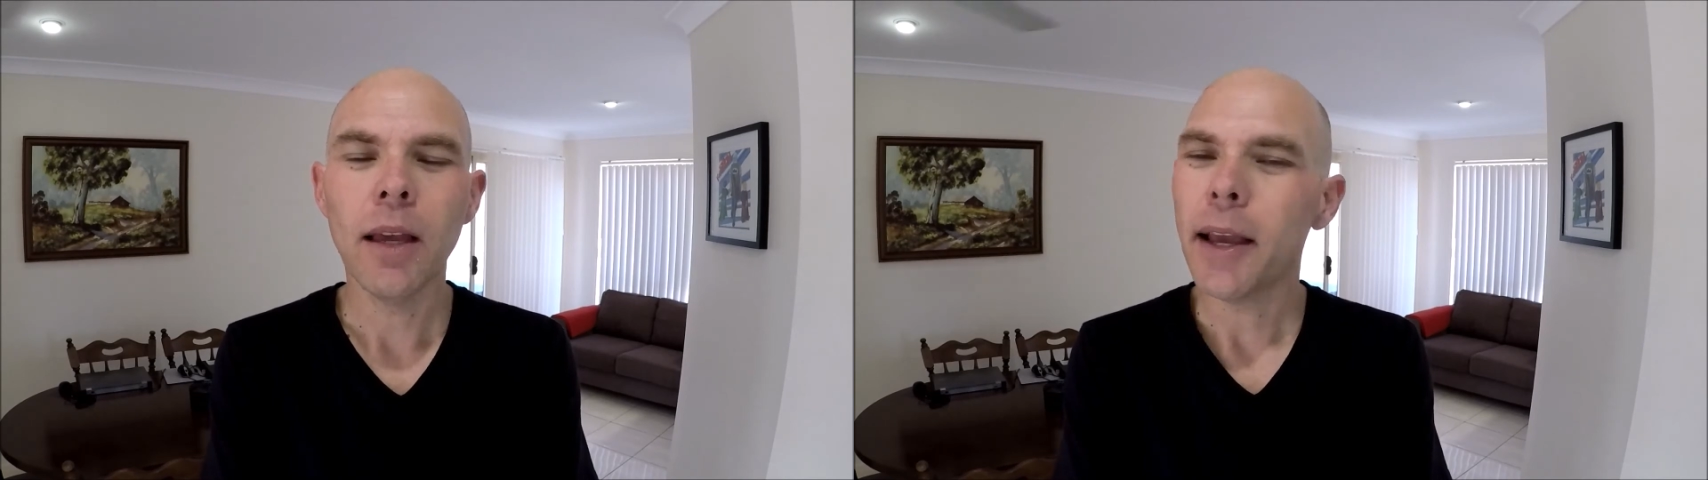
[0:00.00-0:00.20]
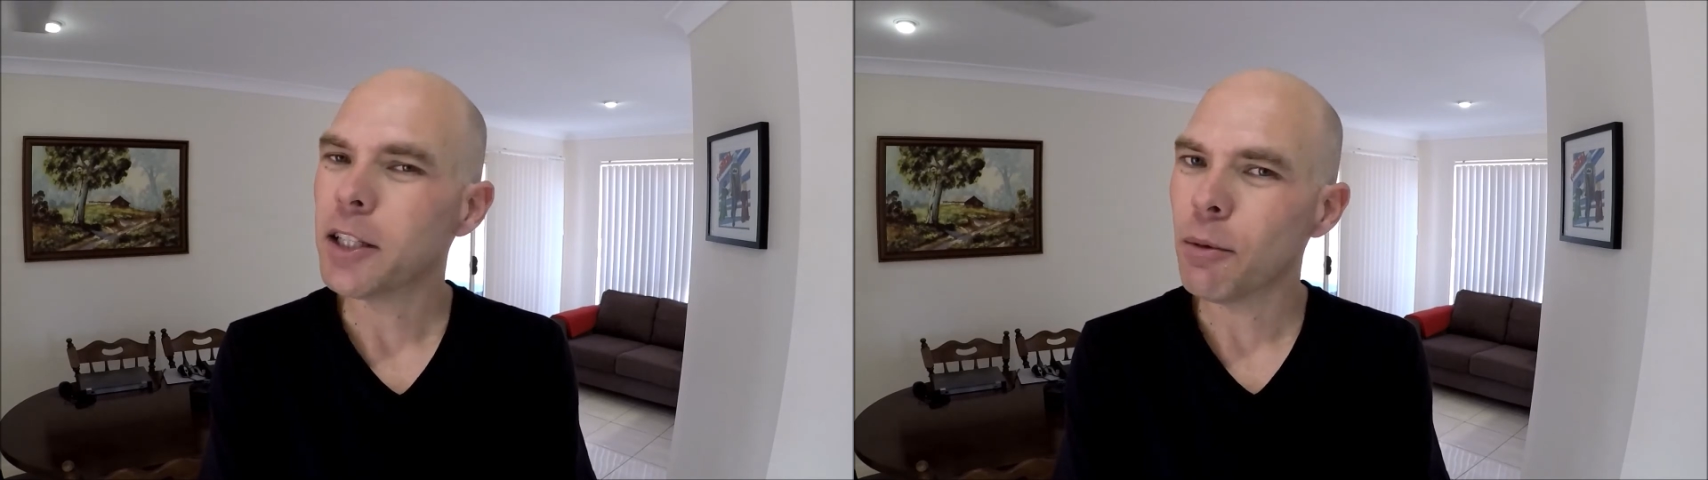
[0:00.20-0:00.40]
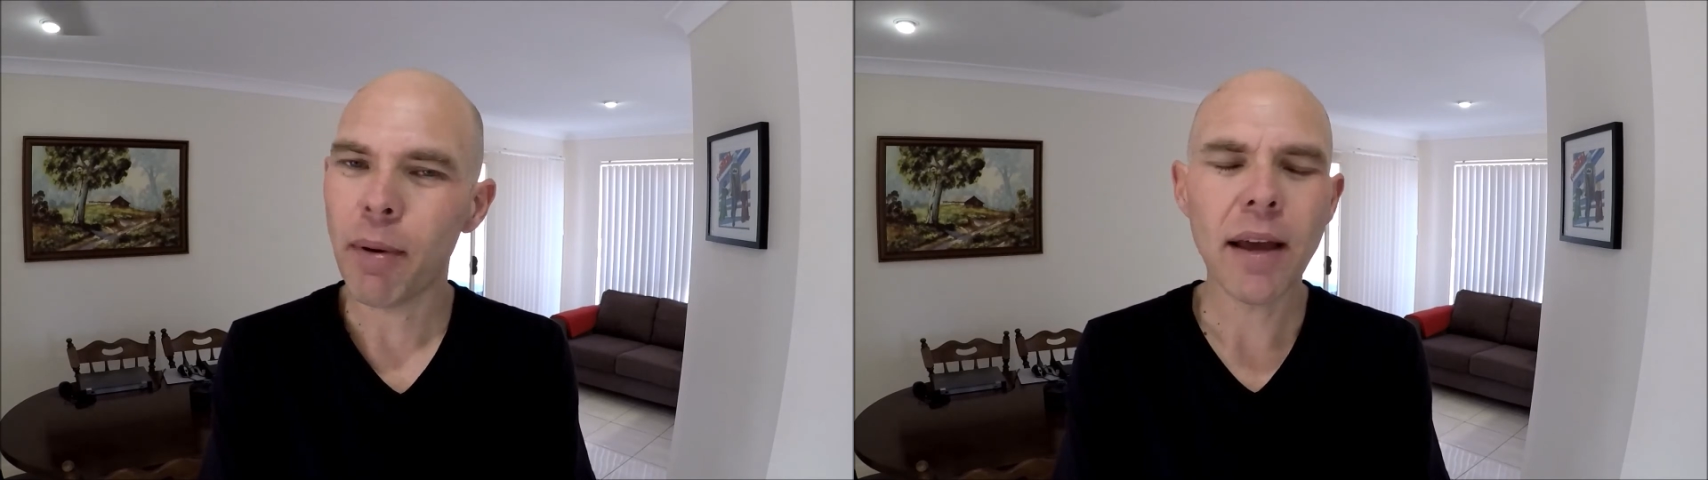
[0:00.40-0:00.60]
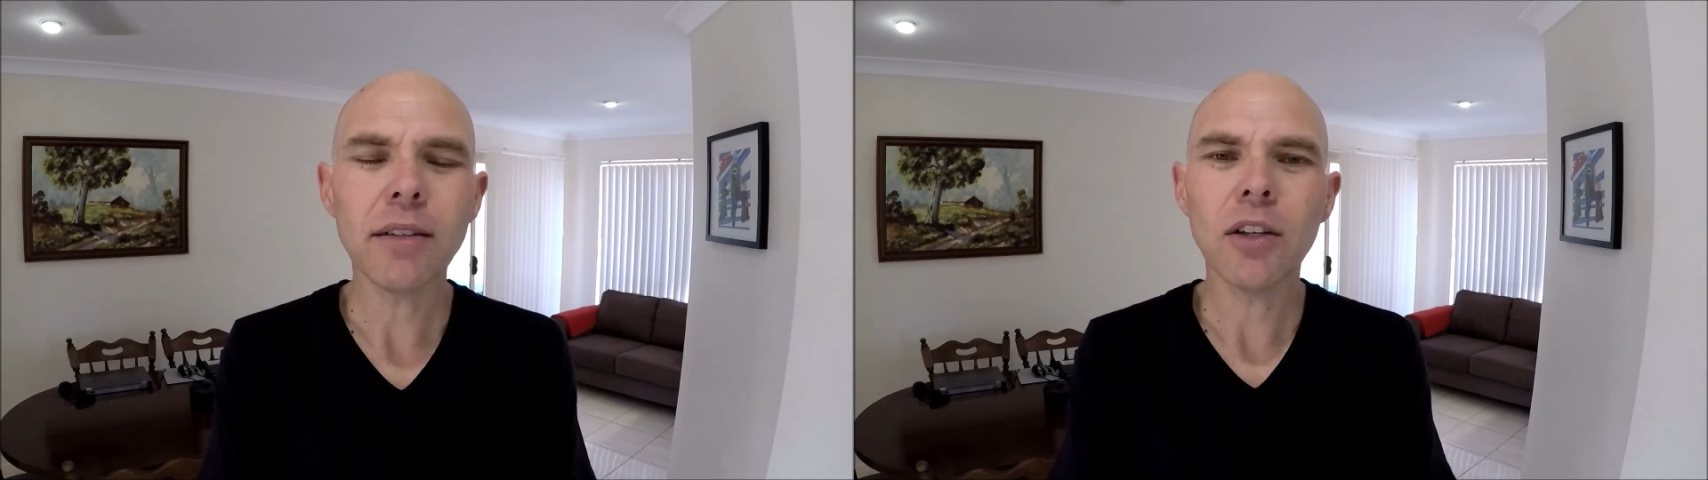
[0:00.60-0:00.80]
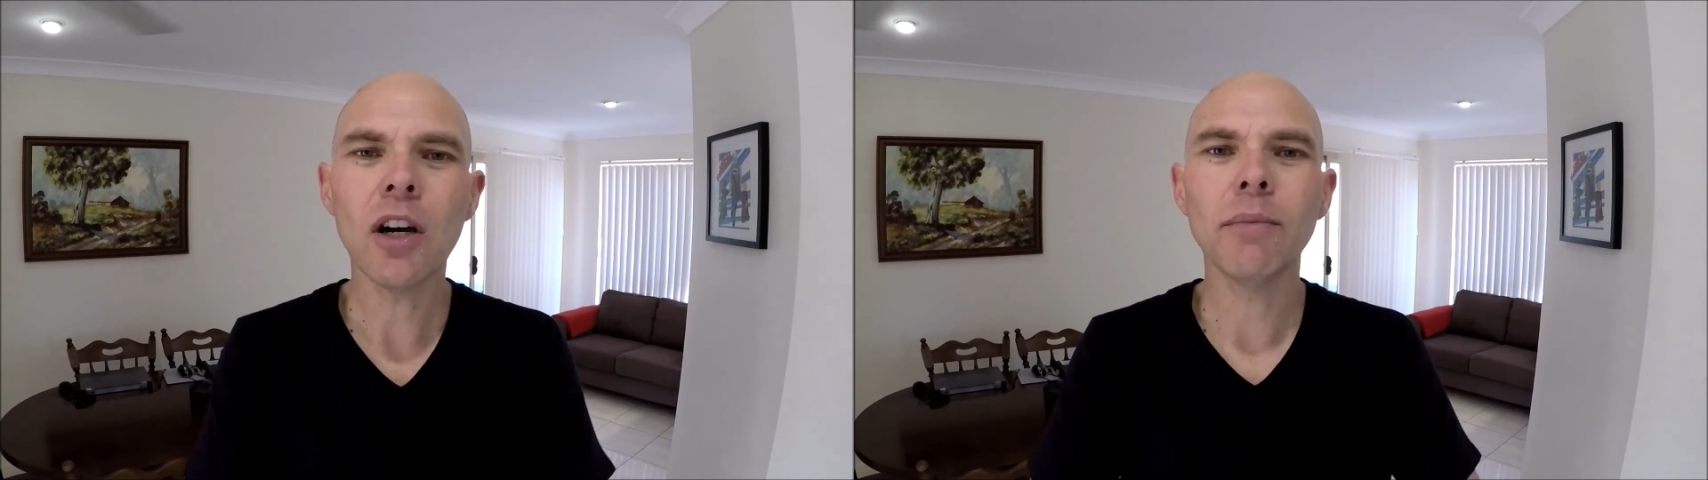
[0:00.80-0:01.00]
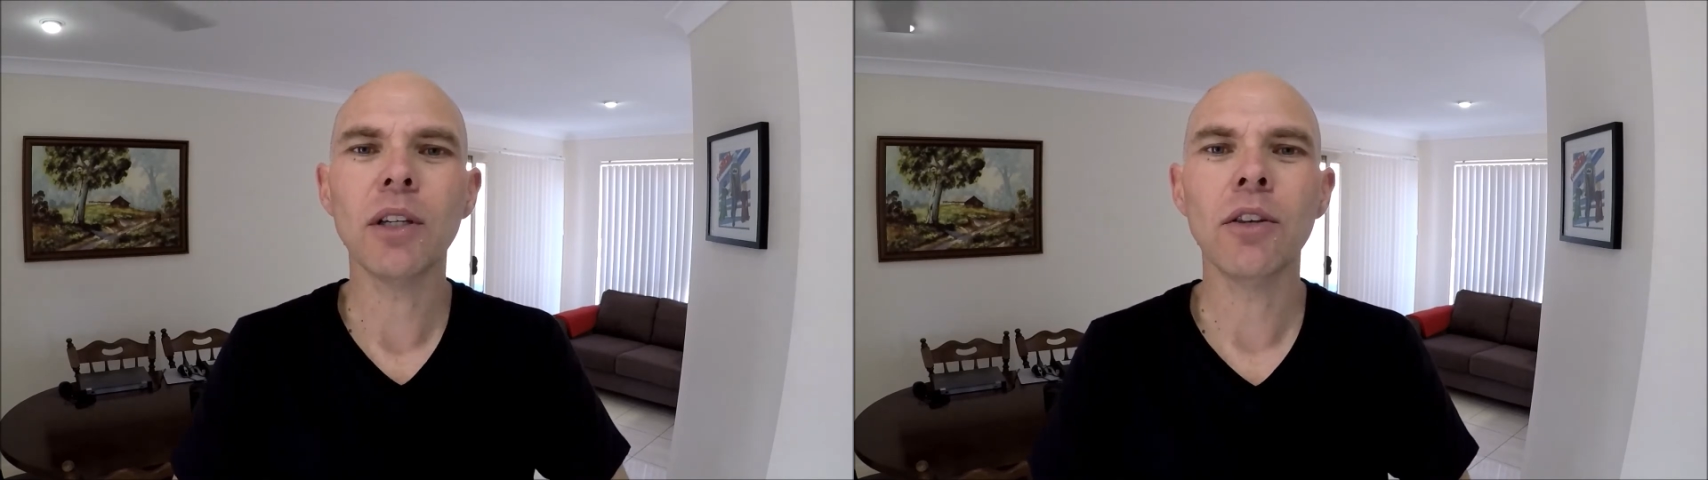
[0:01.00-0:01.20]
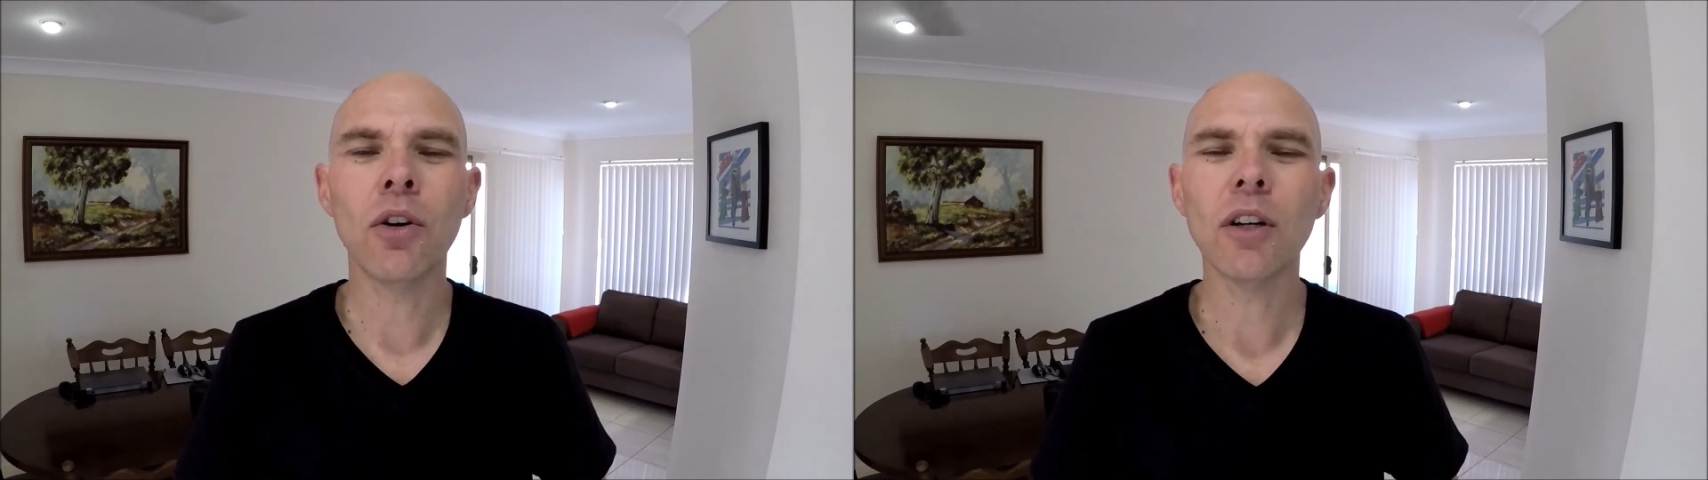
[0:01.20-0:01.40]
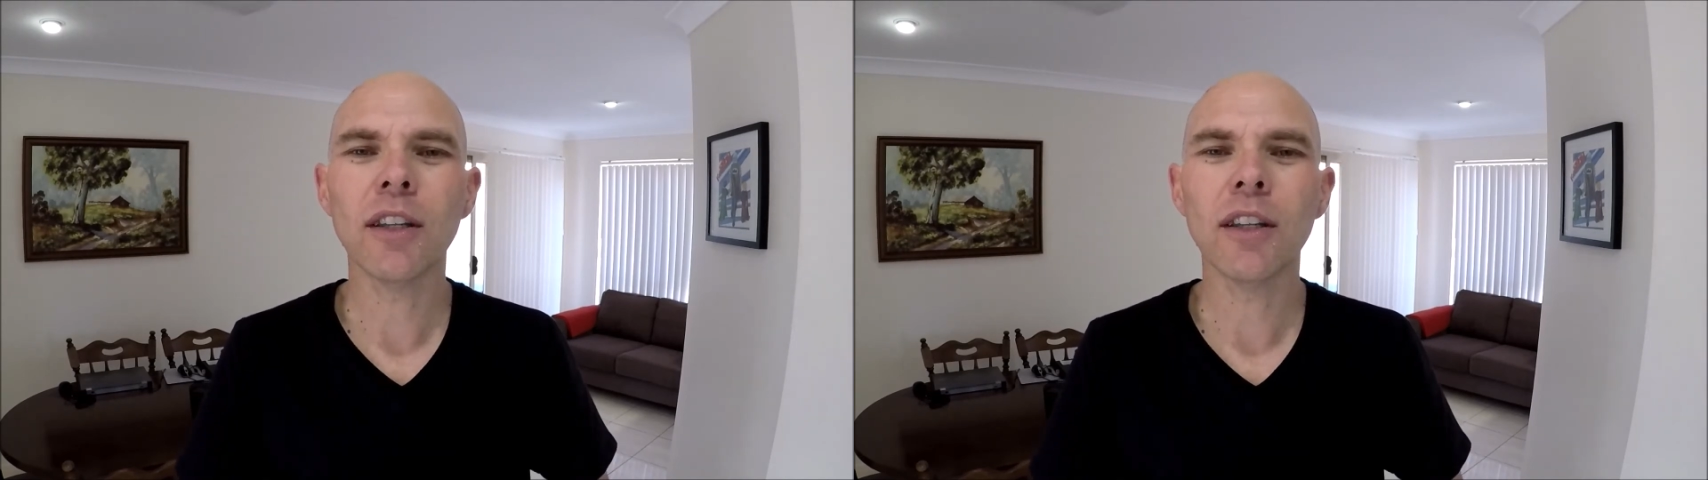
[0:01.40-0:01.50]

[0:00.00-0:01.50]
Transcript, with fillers: It's about time you knock